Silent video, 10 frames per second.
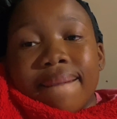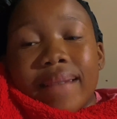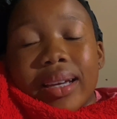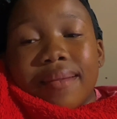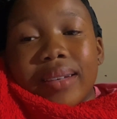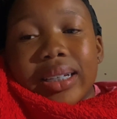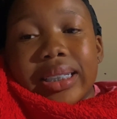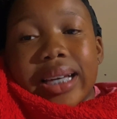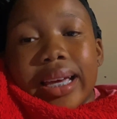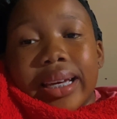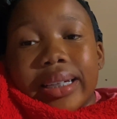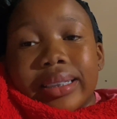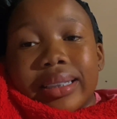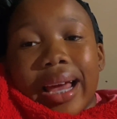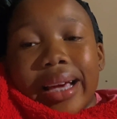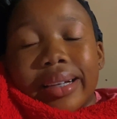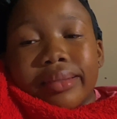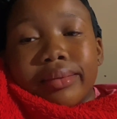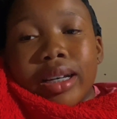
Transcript: very, very tired, like